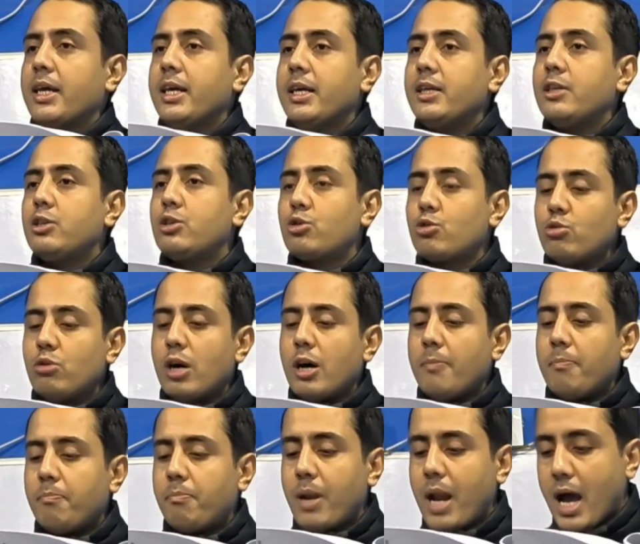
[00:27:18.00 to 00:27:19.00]
He drew
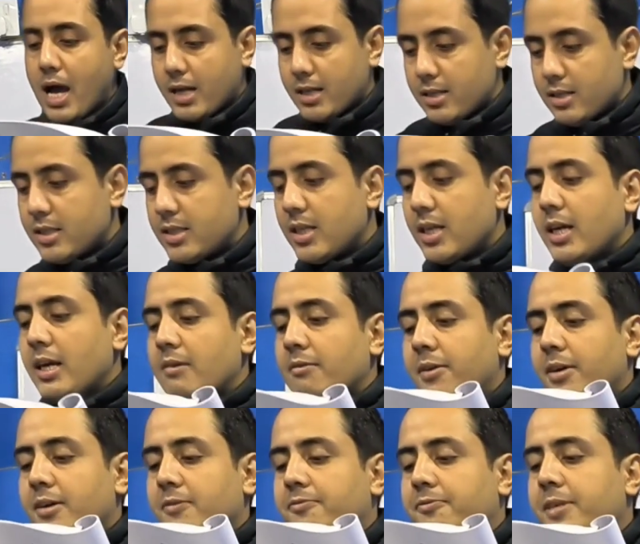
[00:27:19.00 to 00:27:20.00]
up plans
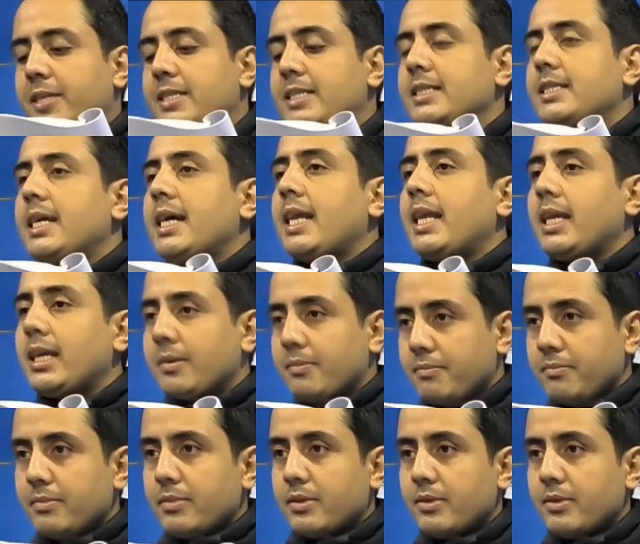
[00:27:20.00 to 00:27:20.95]
for a frigidarium.